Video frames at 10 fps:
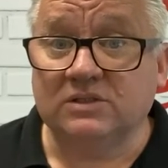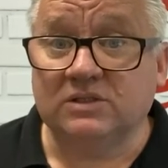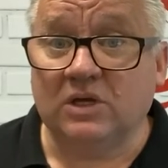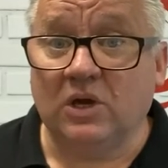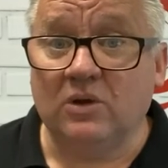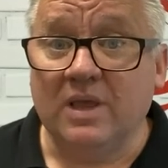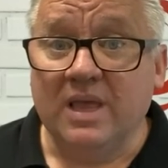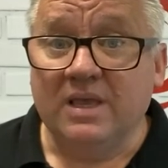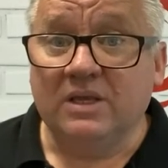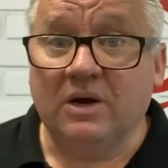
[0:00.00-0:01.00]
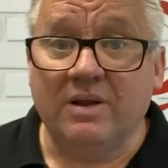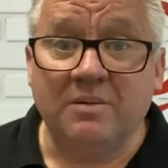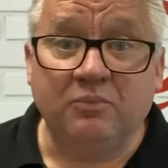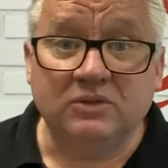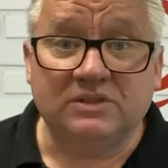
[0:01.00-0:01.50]
So,
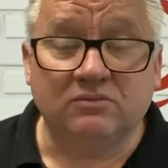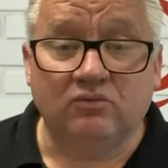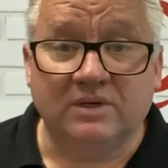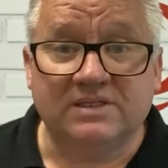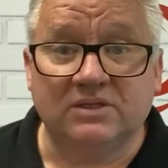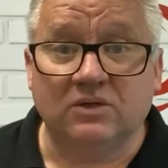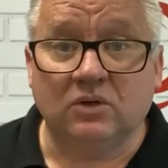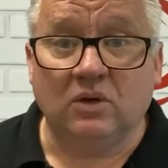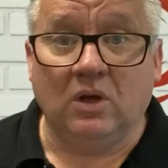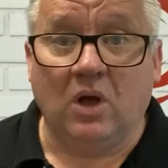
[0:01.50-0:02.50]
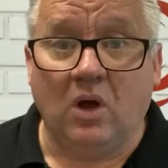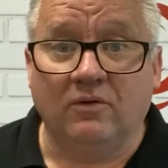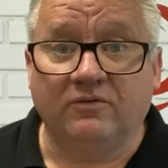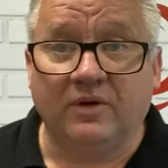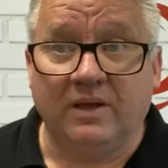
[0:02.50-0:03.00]
it puts the risk
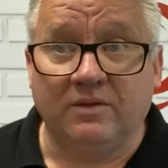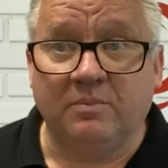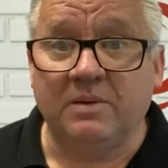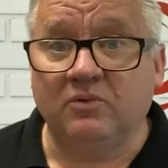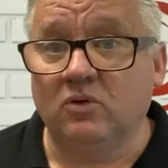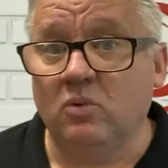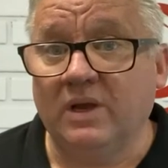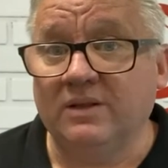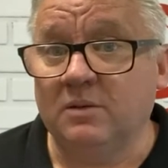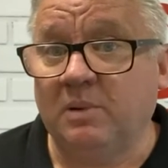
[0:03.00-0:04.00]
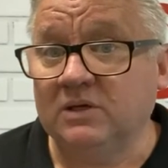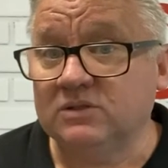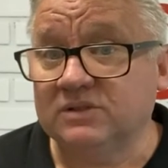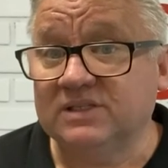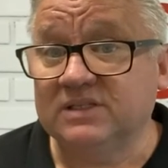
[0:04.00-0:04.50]
of the people who work in the
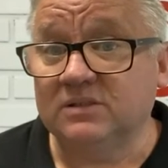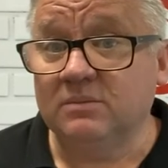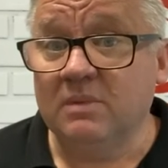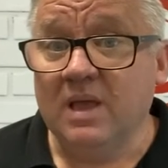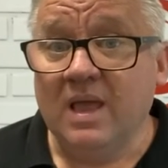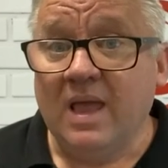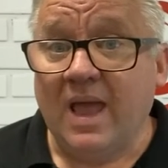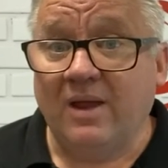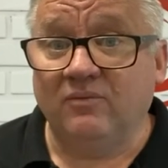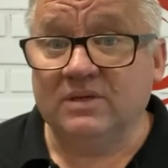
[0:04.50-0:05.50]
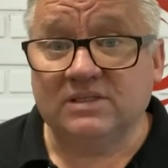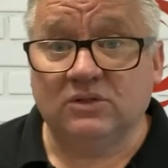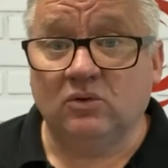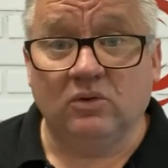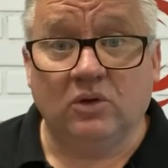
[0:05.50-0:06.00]
postal system at risk
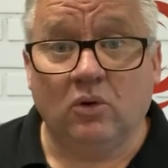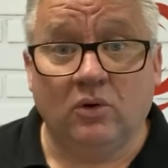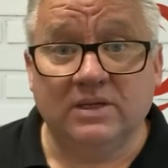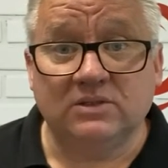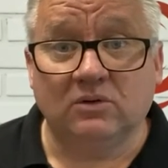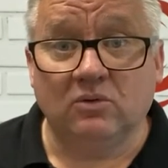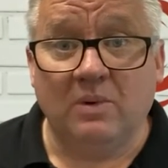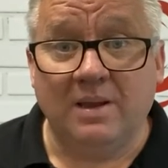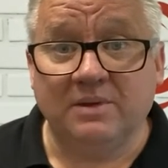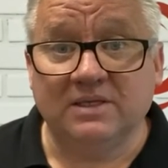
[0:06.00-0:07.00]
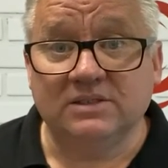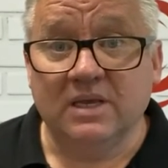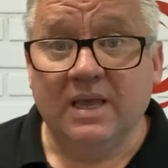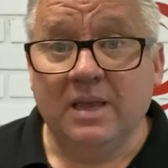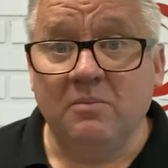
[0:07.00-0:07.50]
and all the couriers along the way, because
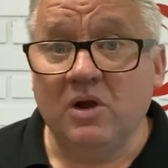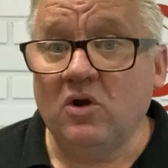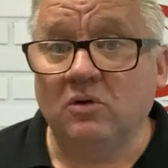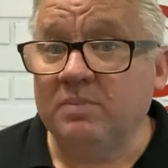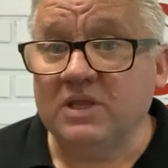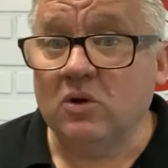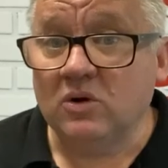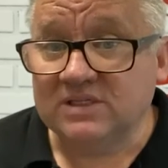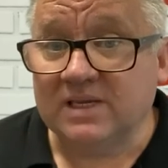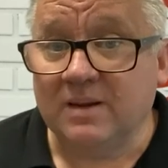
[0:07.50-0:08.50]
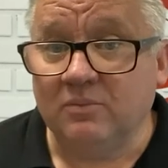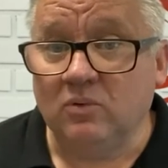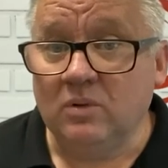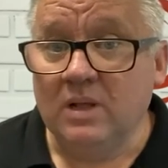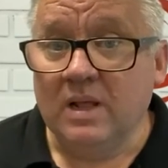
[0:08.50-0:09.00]
it might not be your
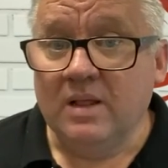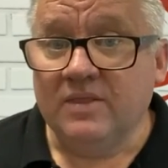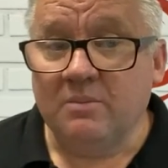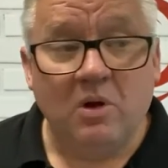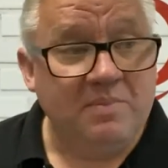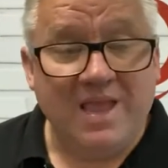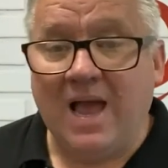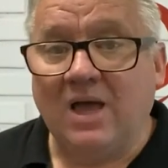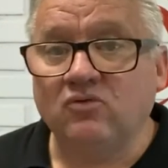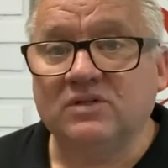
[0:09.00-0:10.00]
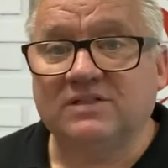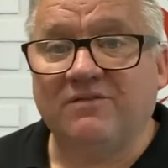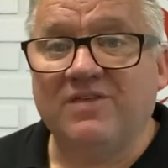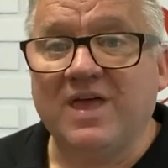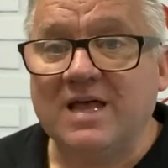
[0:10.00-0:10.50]
sample. There might be hundreds of
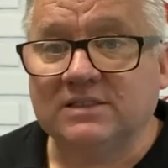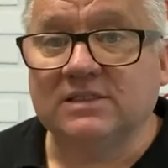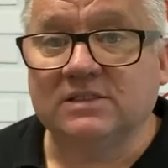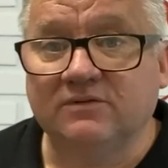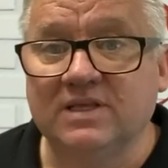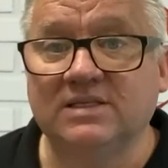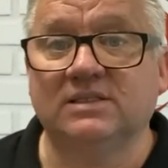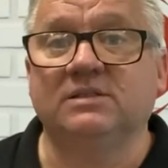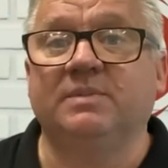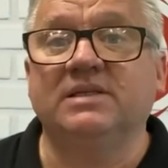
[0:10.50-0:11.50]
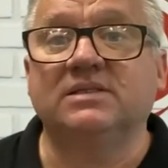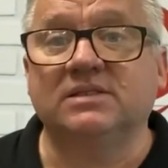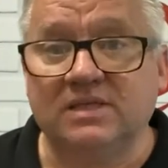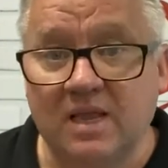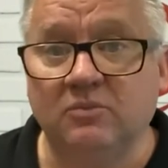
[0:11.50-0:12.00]
thousands of these asbestos
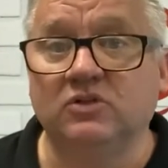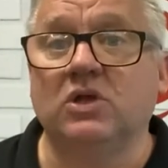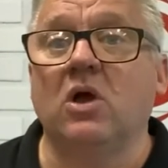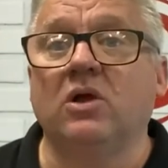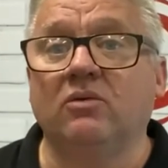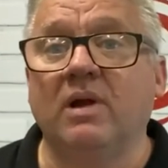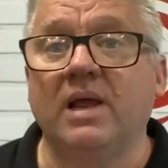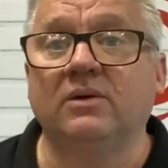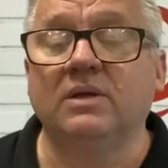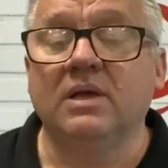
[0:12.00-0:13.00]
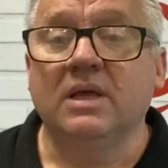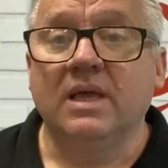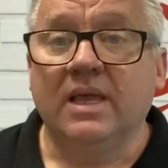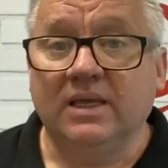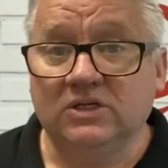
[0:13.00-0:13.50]
samples going around
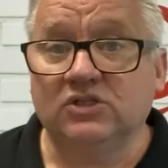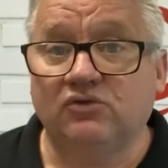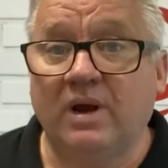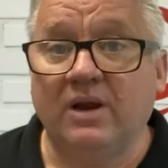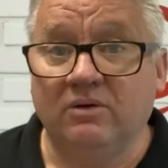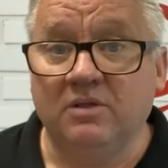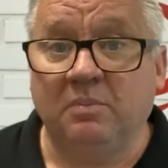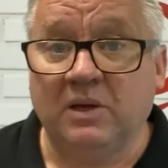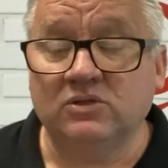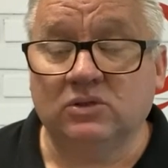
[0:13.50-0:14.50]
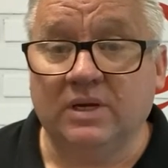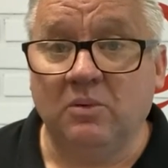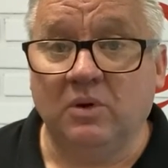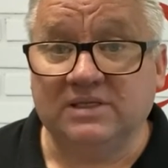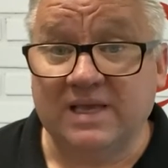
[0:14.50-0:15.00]
in Australia in the postal
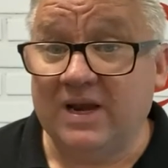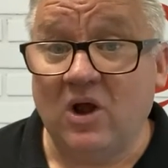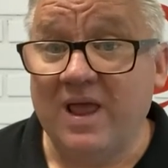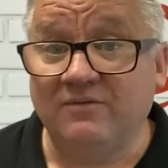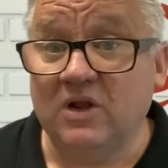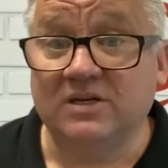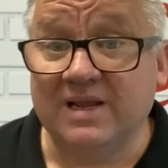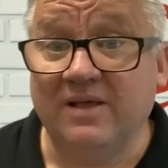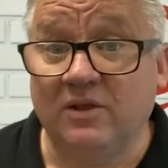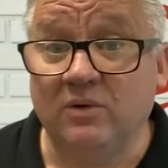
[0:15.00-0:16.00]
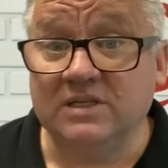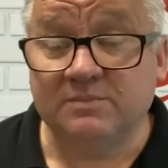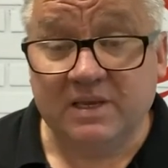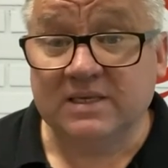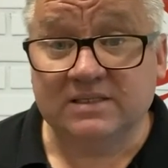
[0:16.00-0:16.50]
networks. And I have no doubt there is,
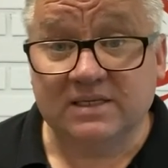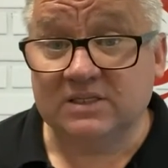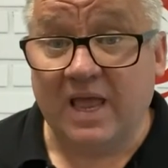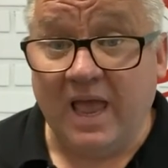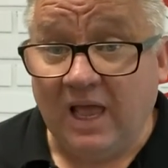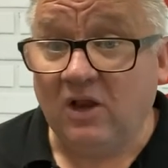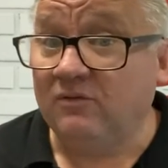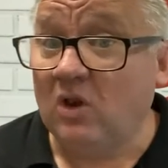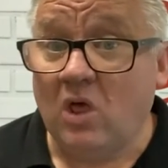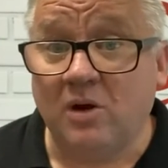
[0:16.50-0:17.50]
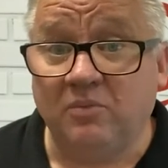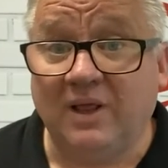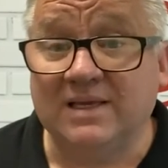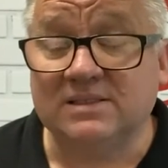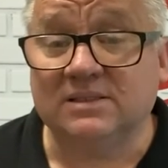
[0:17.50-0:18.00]
because there's a hell of a lot of
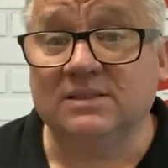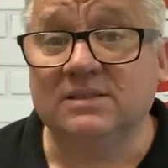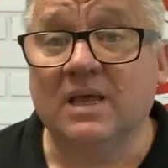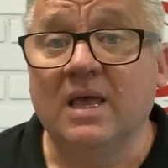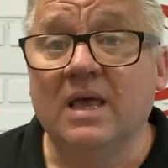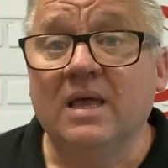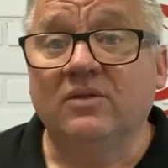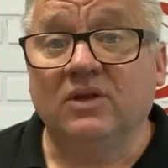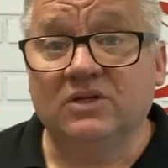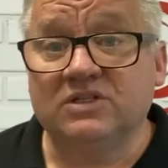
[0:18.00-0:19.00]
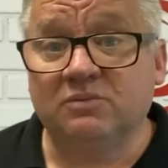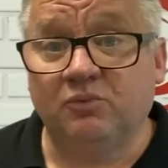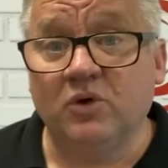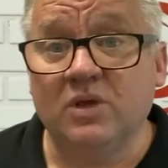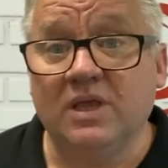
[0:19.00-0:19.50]
places that are
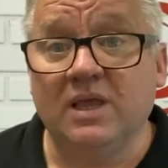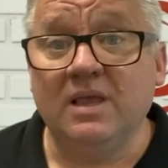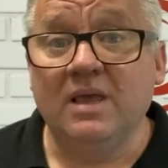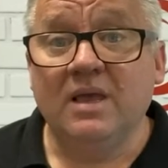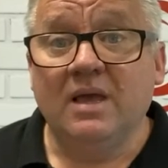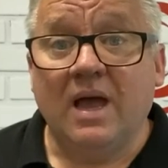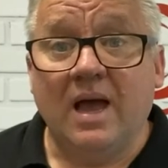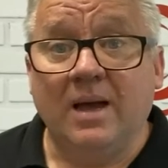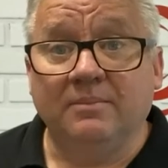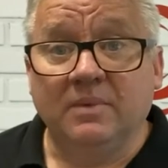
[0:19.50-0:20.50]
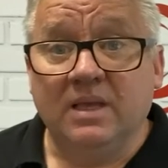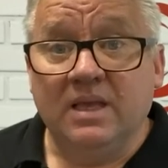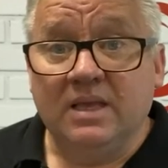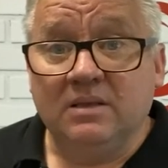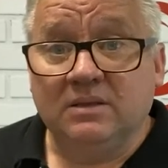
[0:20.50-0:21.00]
spruiking.
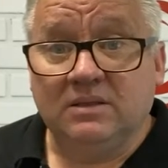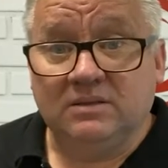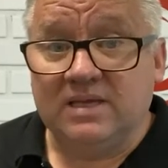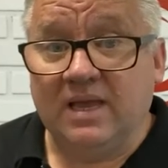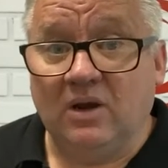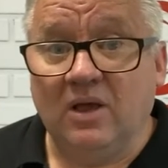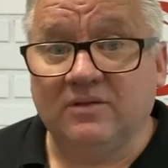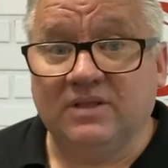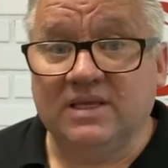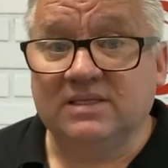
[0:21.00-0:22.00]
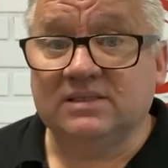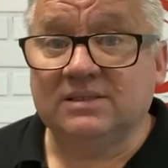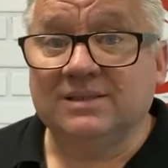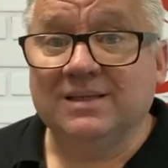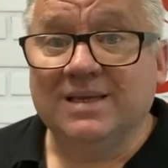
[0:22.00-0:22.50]
Download
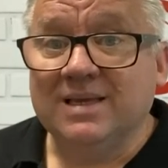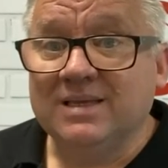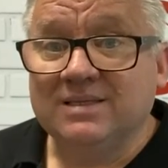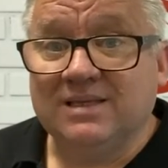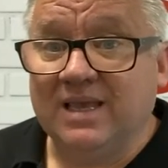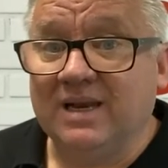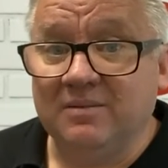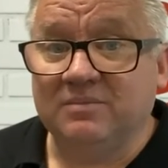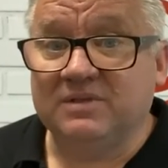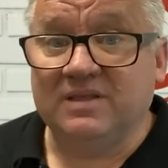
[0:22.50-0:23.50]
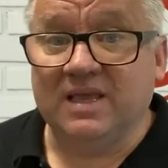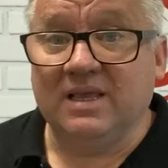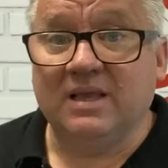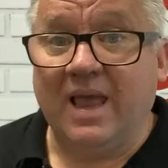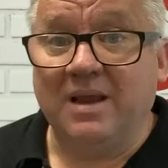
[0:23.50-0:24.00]
this, get a
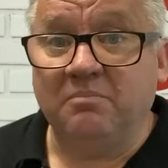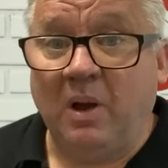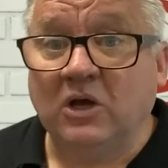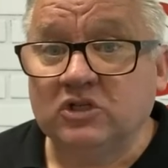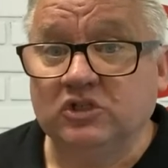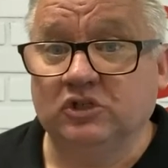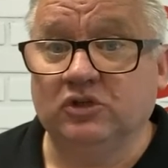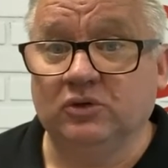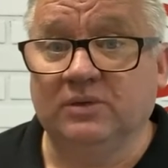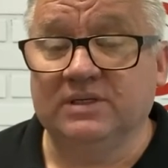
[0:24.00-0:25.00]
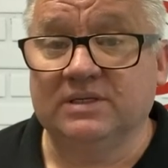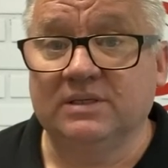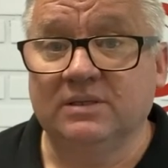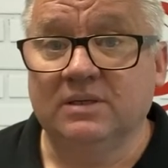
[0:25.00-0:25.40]
thing and post it to us.